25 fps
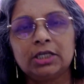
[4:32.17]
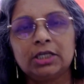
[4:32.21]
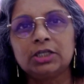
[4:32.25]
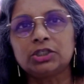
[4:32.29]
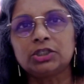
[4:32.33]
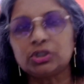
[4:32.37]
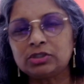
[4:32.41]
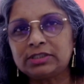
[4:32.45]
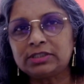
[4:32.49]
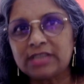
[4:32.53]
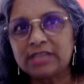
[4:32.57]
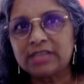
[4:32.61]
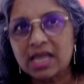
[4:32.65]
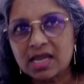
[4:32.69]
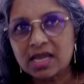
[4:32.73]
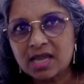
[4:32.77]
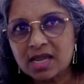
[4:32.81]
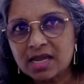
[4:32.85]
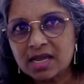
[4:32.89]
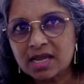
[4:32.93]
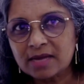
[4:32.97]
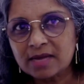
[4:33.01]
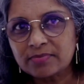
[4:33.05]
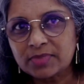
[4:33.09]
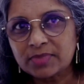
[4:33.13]
So
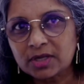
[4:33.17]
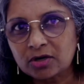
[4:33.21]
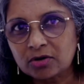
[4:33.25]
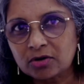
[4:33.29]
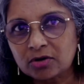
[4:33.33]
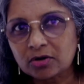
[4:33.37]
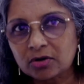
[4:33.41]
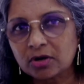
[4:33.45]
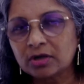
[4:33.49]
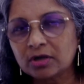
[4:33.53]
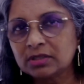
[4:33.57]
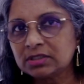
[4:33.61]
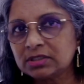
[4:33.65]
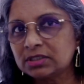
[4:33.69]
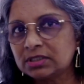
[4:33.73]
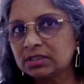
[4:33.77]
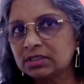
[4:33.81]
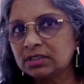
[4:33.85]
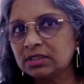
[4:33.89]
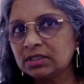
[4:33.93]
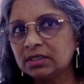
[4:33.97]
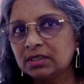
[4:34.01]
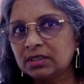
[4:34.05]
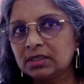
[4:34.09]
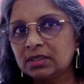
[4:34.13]
taking up the
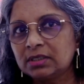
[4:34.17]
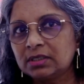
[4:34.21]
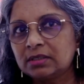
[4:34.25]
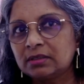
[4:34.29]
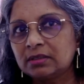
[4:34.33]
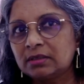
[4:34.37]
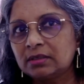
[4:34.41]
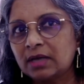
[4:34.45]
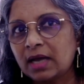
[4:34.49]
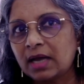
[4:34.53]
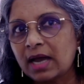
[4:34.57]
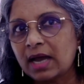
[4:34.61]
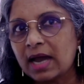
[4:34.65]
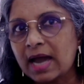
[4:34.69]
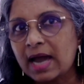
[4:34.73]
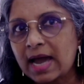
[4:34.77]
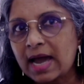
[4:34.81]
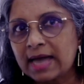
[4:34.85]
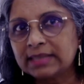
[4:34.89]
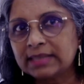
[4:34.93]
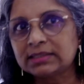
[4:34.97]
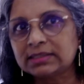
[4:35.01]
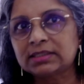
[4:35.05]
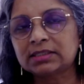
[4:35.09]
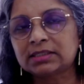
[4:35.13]
cross
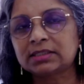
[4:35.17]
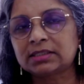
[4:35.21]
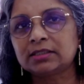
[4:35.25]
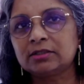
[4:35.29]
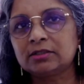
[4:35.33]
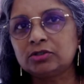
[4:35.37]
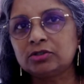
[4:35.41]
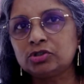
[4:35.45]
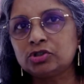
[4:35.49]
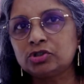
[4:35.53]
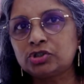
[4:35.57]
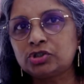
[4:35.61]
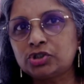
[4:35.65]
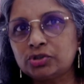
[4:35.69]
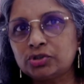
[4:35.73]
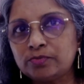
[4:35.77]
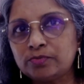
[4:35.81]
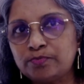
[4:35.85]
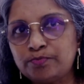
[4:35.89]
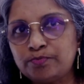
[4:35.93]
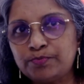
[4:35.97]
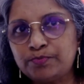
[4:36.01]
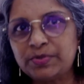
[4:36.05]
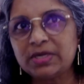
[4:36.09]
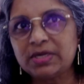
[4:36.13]
has to
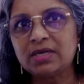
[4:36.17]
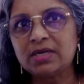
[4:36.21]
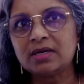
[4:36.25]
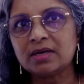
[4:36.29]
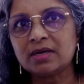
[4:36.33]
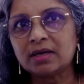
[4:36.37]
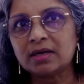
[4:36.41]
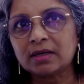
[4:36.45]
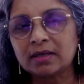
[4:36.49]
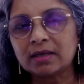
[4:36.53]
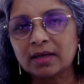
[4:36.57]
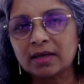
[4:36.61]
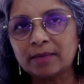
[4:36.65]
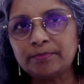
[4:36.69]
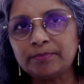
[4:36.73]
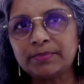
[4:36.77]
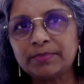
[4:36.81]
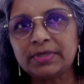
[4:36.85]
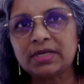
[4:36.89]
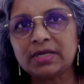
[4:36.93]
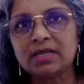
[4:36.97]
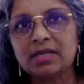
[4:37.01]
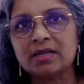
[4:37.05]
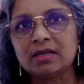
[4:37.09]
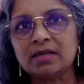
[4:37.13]
be
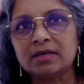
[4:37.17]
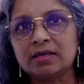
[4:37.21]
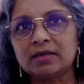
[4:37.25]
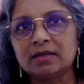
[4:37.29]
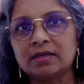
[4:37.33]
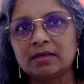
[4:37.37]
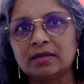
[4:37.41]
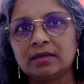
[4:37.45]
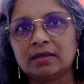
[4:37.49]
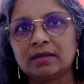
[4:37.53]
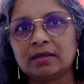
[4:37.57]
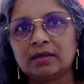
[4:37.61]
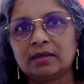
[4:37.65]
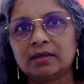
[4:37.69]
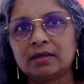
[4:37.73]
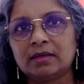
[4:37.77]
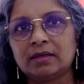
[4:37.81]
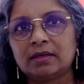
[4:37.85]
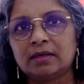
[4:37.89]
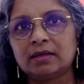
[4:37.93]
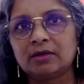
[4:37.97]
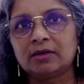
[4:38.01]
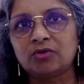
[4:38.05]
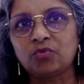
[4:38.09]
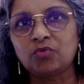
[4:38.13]
accompanied
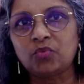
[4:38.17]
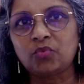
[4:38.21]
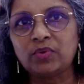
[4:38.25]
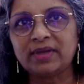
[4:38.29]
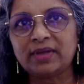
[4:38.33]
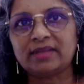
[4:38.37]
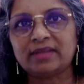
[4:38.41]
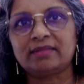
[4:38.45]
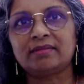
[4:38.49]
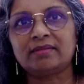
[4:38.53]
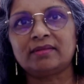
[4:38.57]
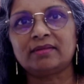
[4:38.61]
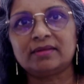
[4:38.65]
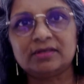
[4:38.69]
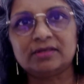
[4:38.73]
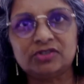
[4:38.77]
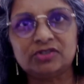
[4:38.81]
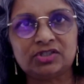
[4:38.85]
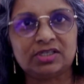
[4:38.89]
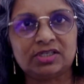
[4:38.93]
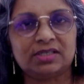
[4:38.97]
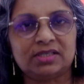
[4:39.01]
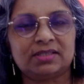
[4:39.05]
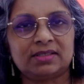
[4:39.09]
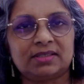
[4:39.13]
with
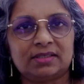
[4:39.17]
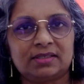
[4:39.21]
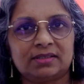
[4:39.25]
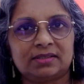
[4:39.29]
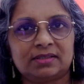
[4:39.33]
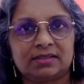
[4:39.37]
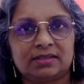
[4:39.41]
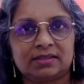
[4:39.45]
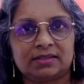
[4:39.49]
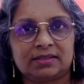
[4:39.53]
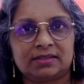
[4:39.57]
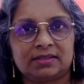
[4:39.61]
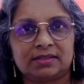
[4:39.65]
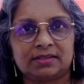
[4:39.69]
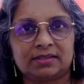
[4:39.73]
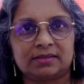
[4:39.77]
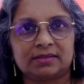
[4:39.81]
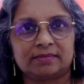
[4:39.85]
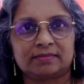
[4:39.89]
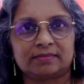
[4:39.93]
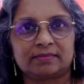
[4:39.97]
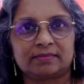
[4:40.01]
Jesus.